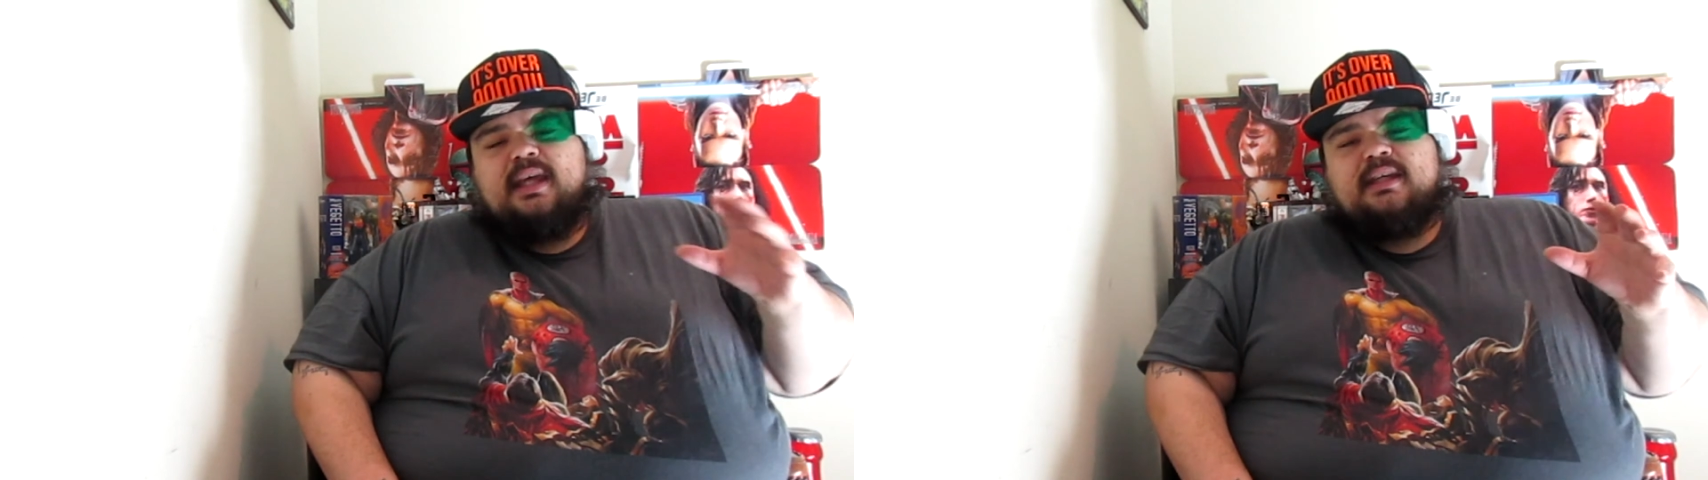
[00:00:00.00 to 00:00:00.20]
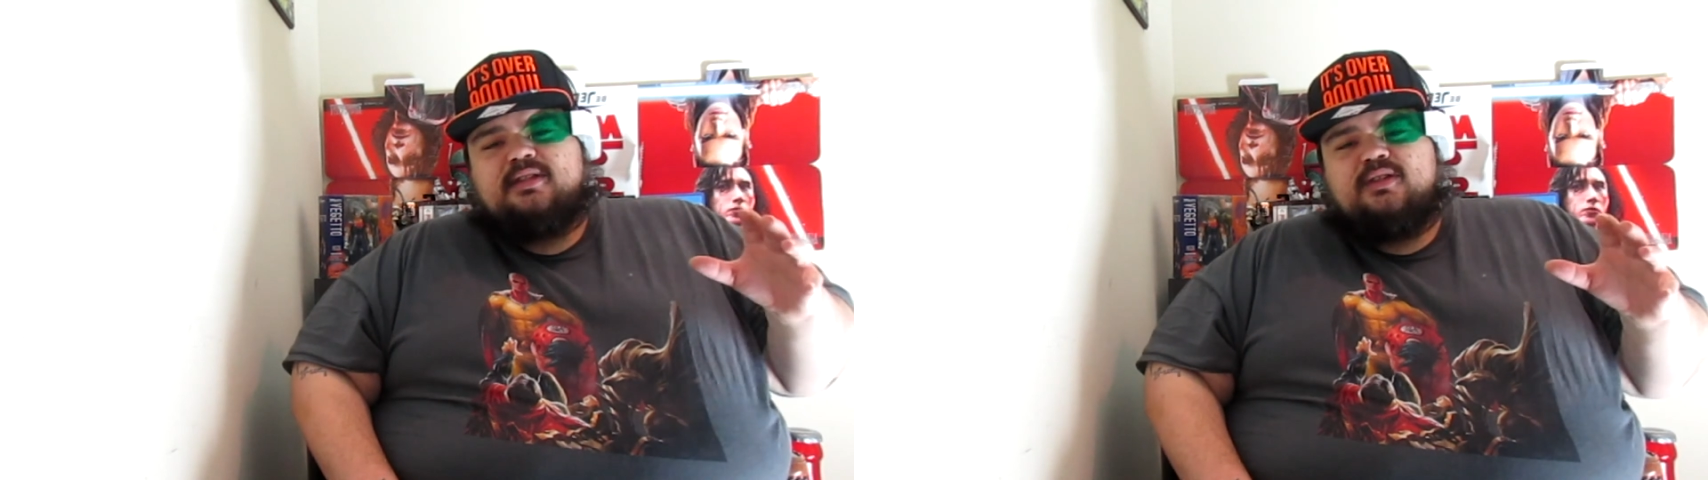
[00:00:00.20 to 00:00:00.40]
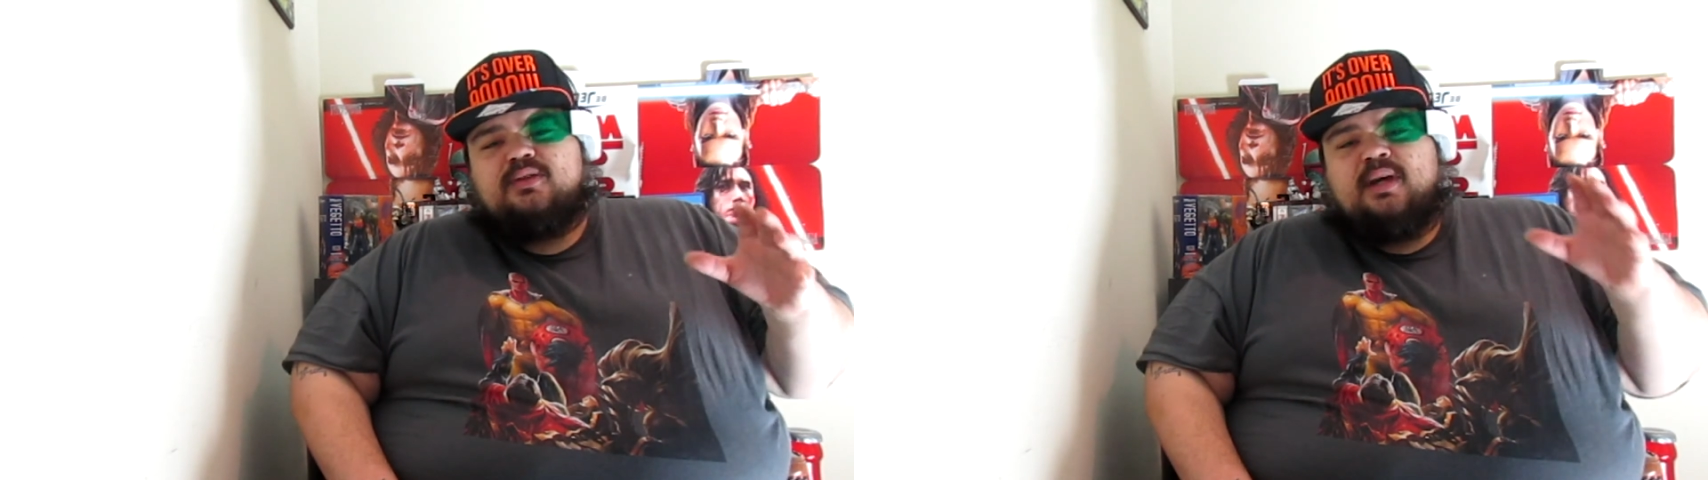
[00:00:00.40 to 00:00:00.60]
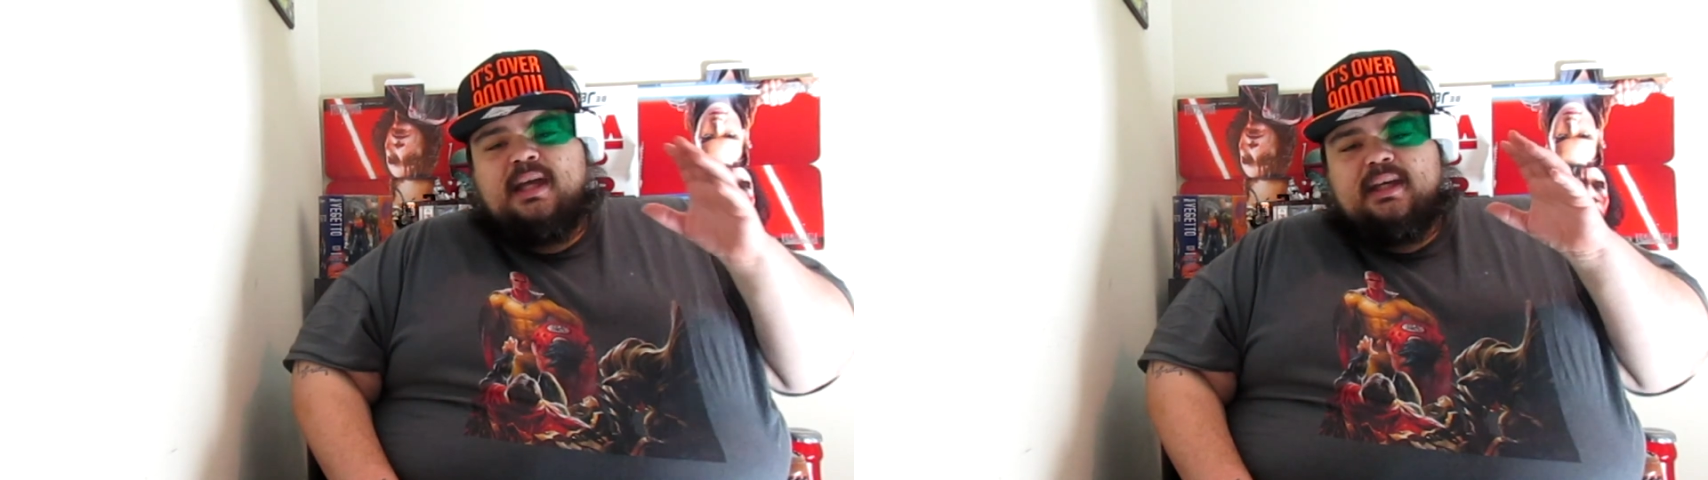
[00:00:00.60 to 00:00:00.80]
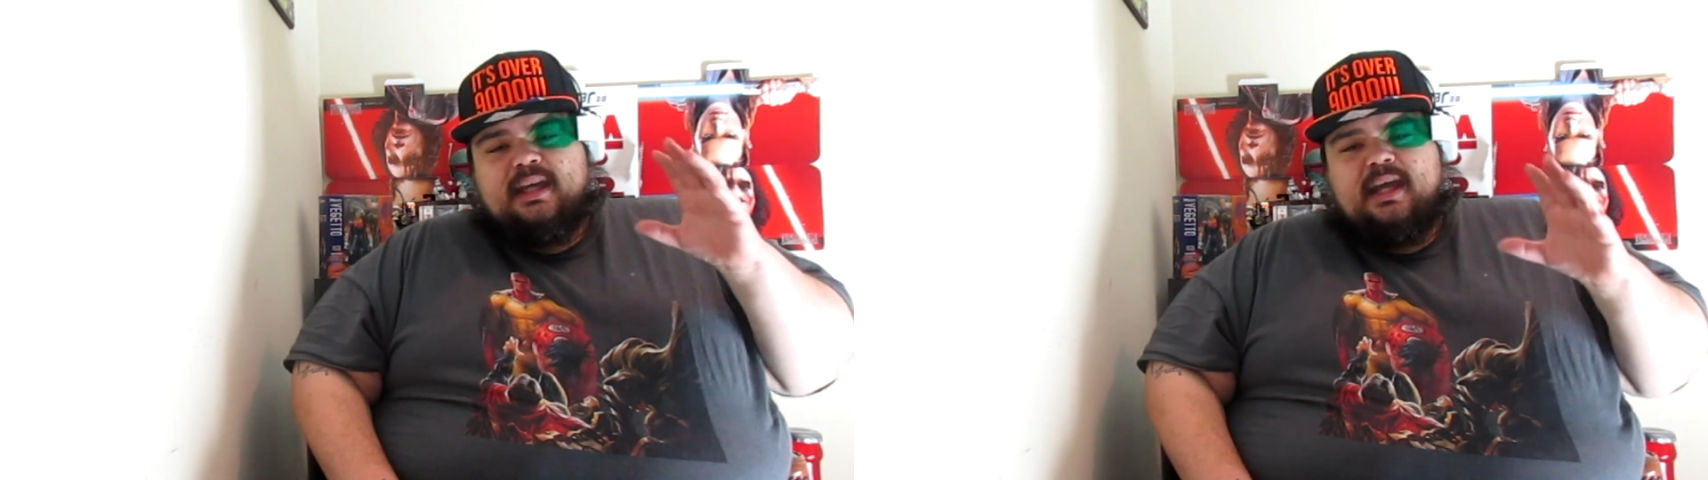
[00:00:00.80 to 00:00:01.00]
too
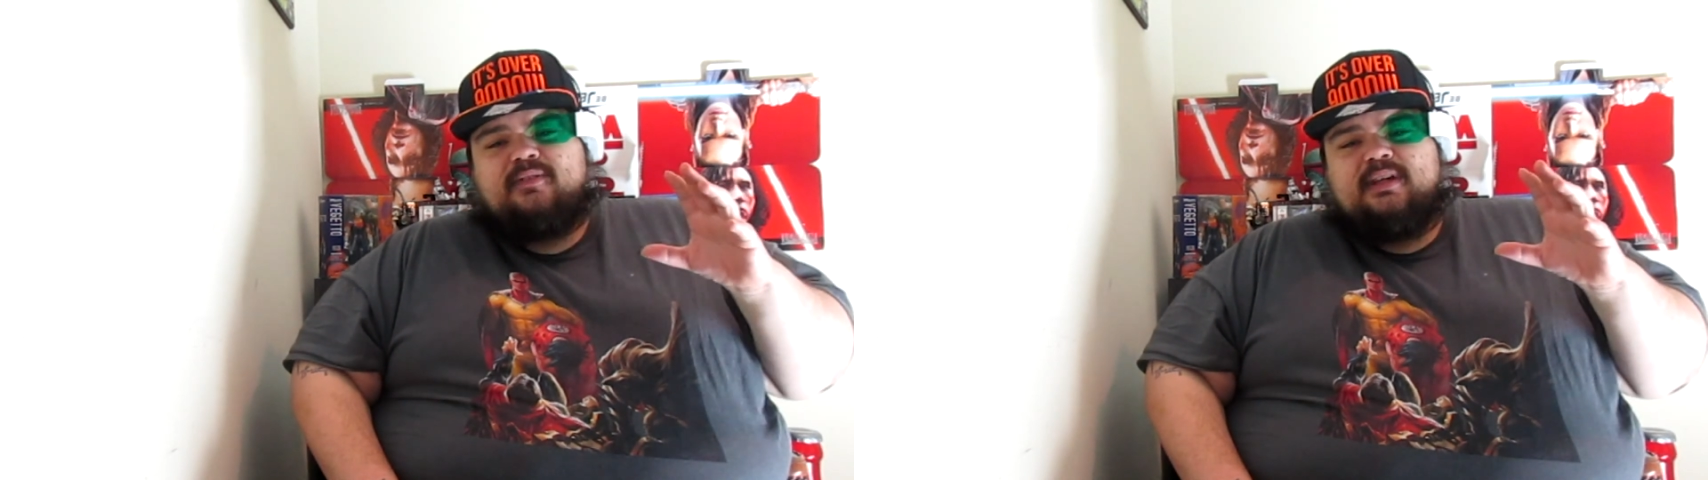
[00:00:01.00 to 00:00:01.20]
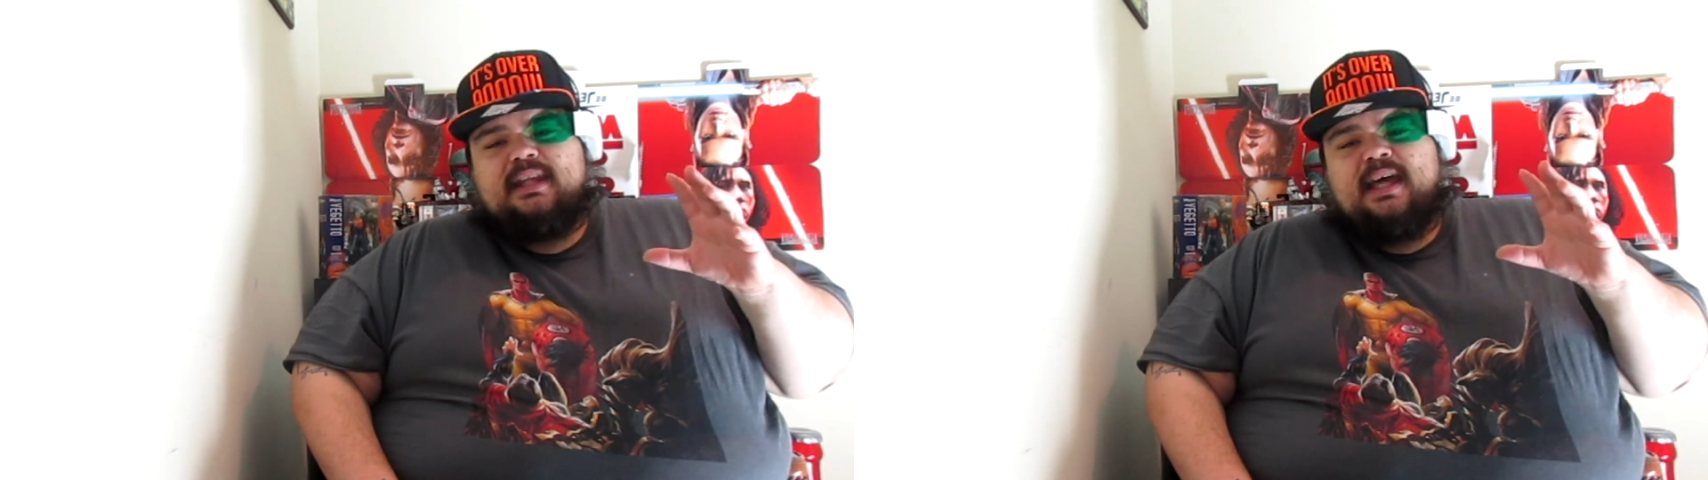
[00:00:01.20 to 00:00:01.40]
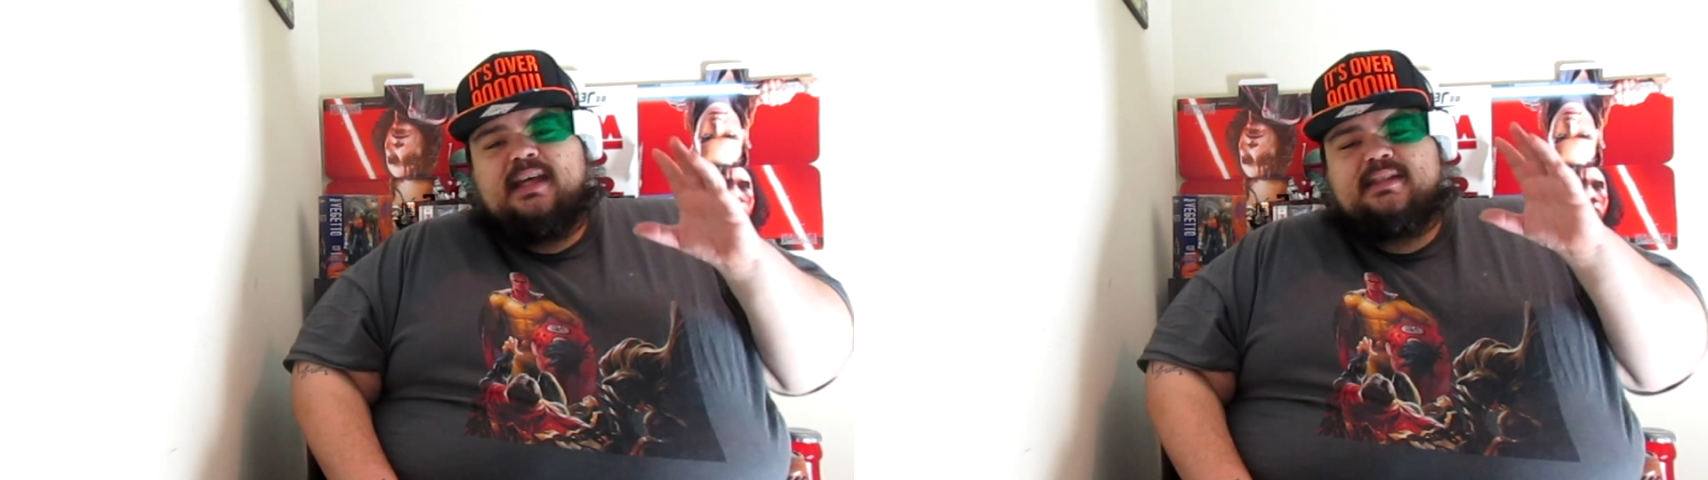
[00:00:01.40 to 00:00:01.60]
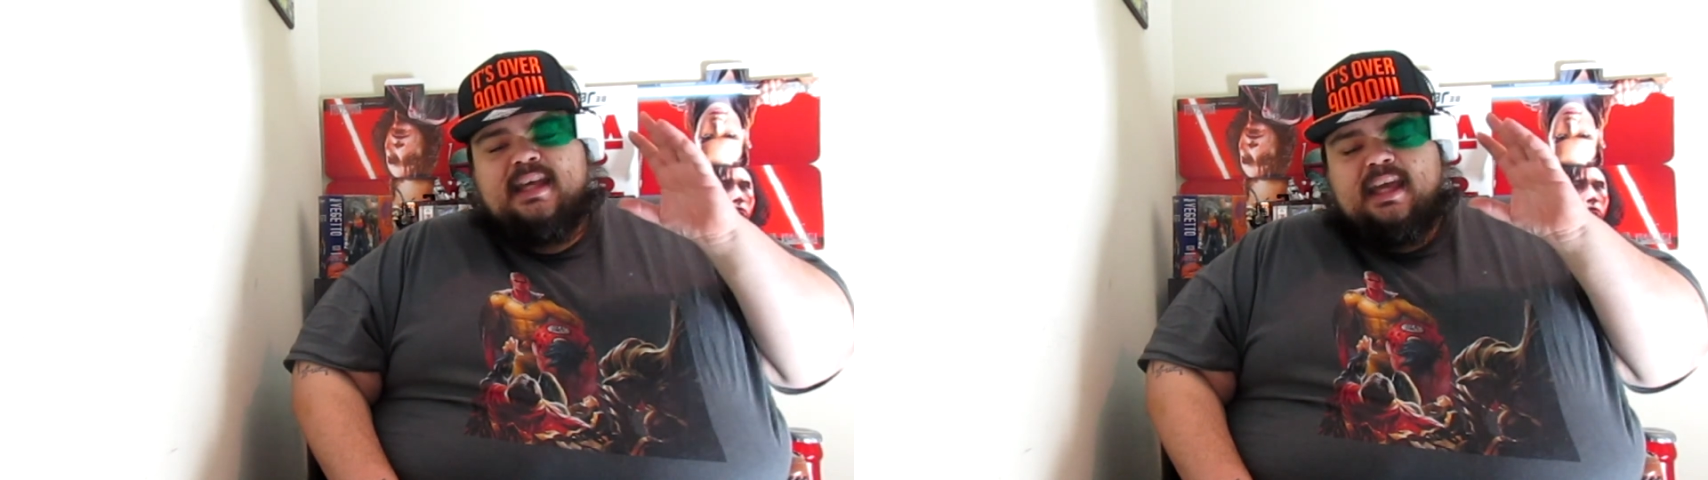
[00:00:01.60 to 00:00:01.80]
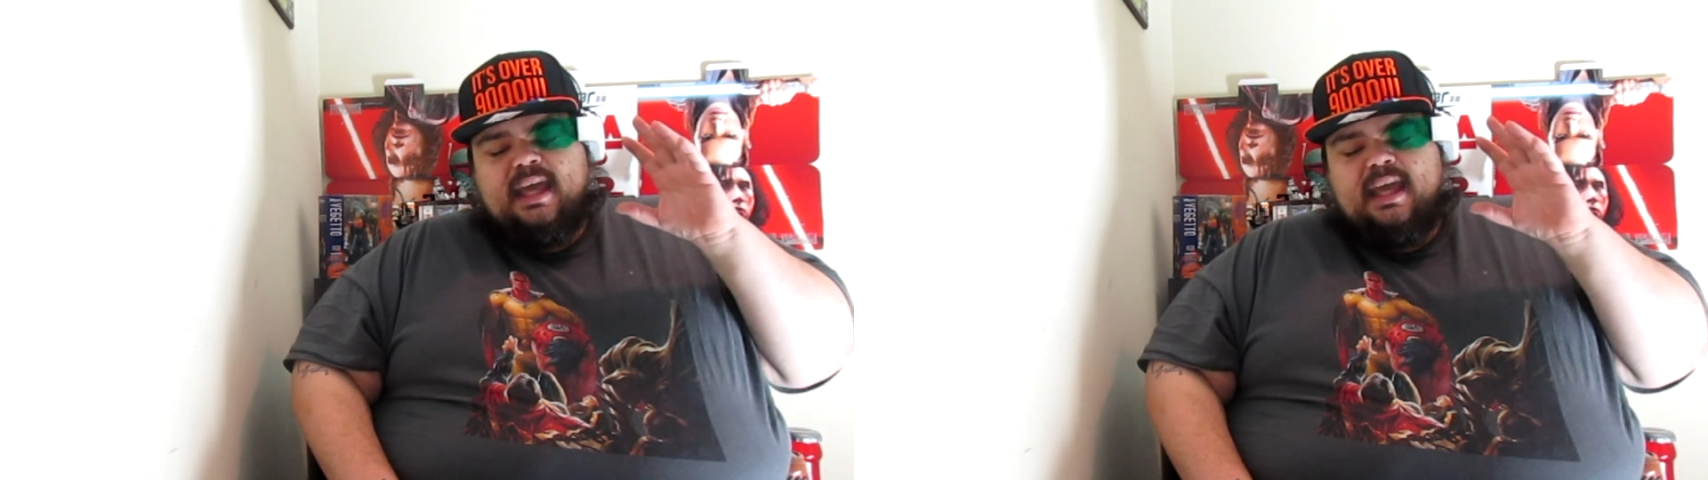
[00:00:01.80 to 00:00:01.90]
can relax